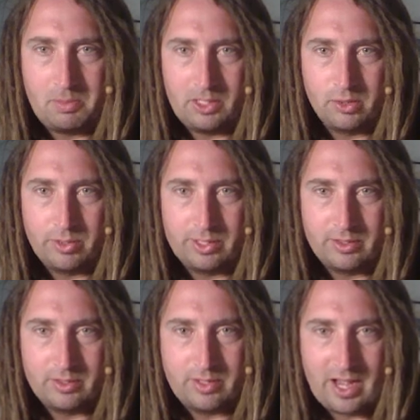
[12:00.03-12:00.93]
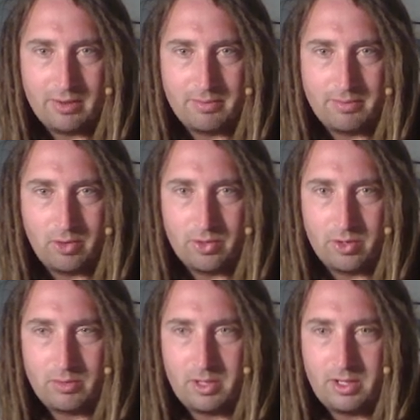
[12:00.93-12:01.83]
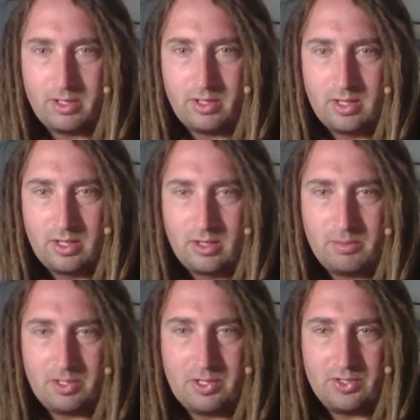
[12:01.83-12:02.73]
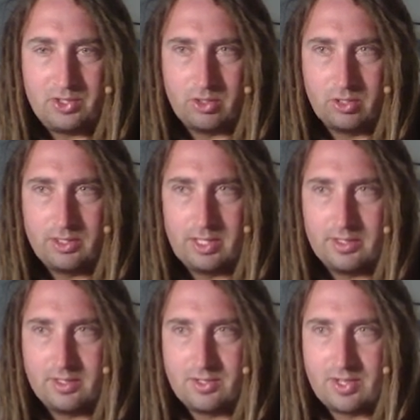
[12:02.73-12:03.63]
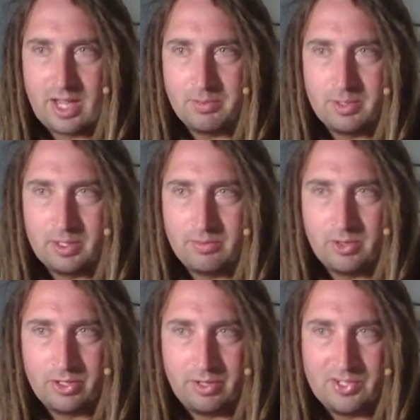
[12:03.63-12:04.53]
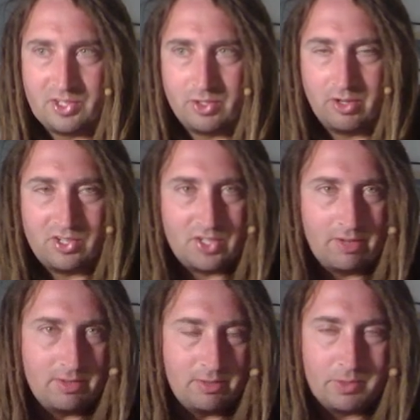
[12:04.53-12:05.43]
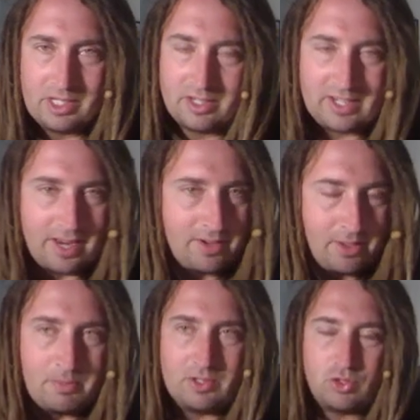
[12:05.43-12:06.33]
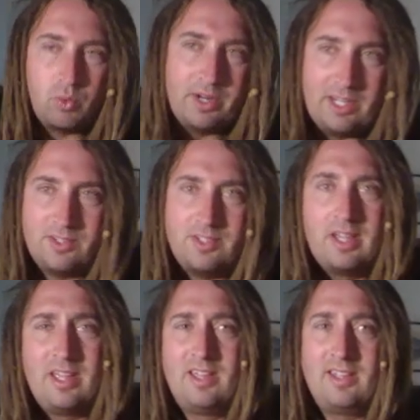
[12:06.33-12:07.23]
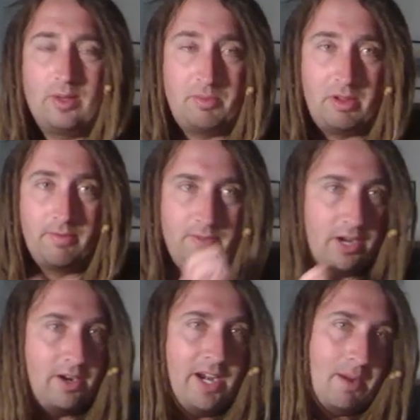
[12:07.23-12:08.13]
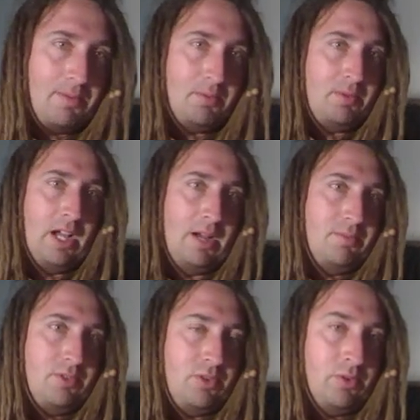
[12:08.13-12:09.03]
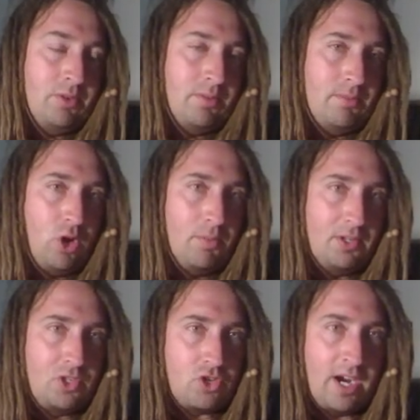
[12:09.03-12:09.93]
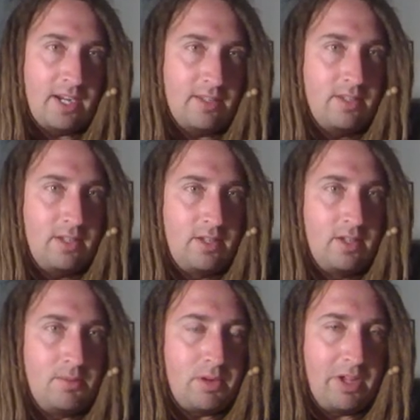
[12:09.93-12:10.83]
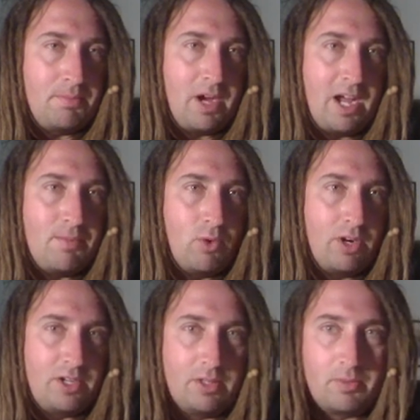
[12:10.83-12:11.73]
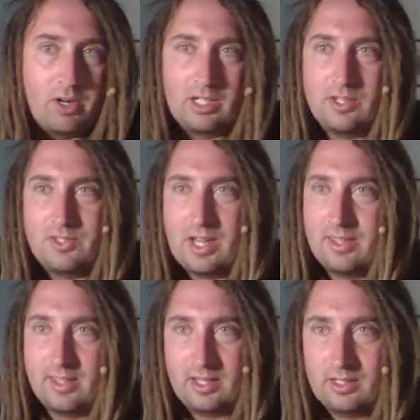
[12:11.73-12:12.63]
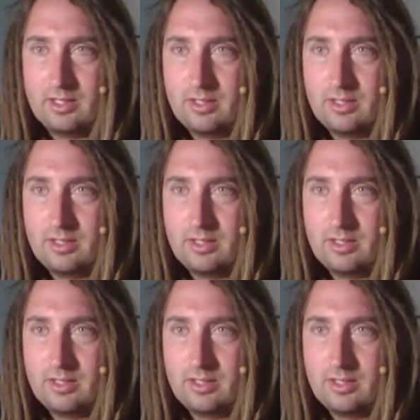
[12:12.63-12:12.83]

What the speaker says: be going down further a bit. But it's good that this is happening. Fear and greed is at 37. If we can get down to the mid-20s, that'll be a very opportune moment to try to probably buy more into the markets, I think.